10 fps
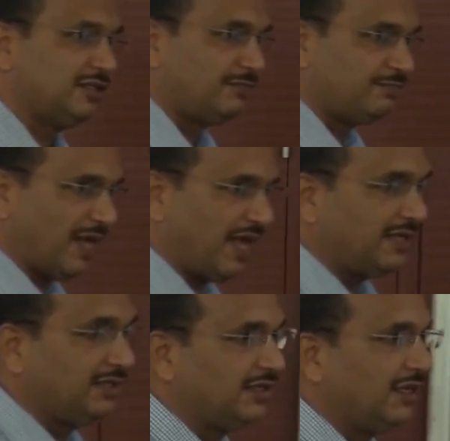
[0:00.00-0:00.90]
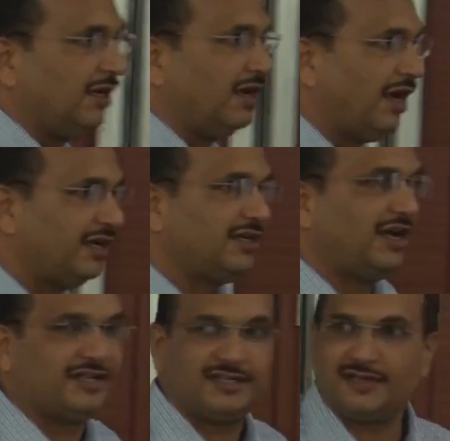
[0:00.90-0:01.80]
the planning. And
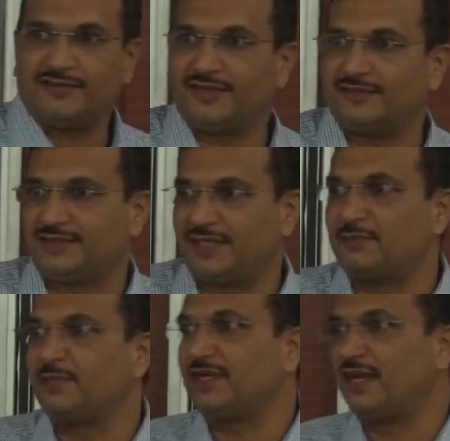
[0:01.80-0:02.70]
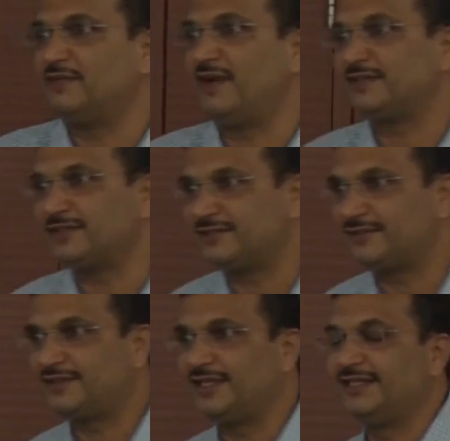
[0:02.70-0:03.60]
another statement I wanted
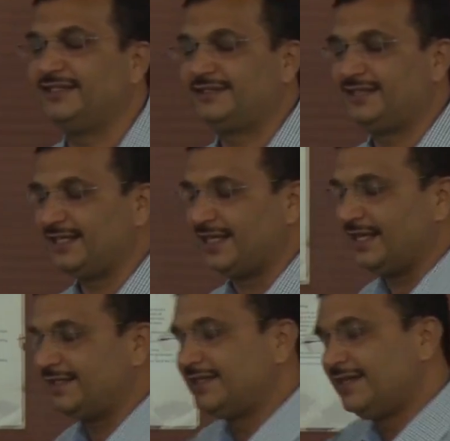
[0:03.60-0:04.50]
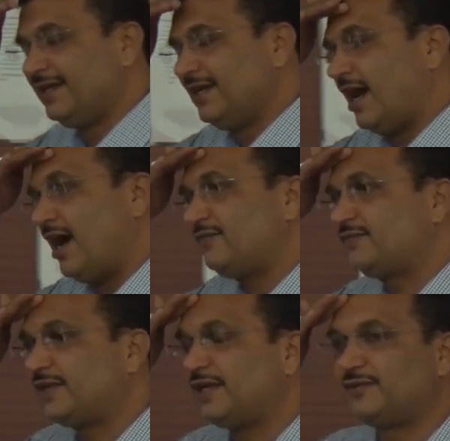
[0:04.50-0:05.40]
to say that
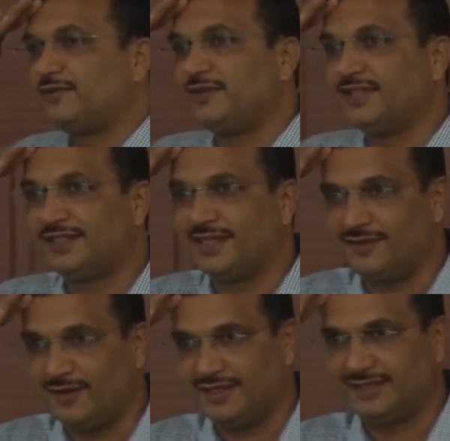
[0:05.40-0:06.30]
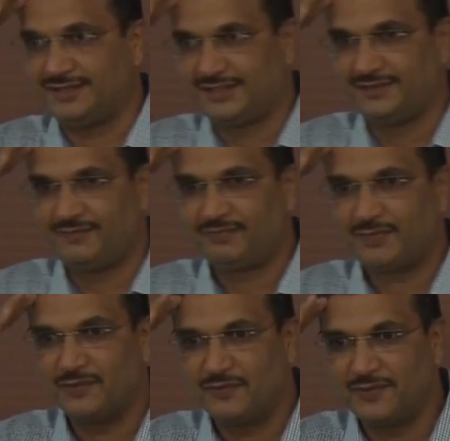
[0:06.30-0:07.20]
after knowing the knowledge,
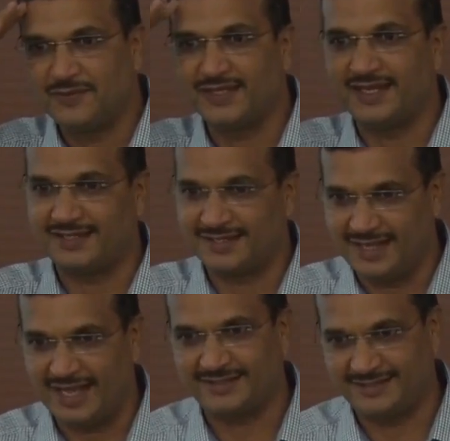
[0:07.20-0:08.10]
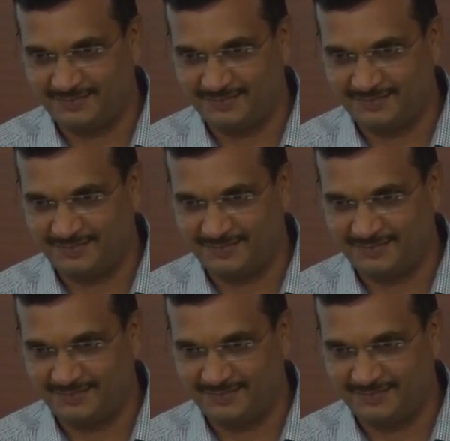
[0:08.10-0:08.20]
we will get relaxed.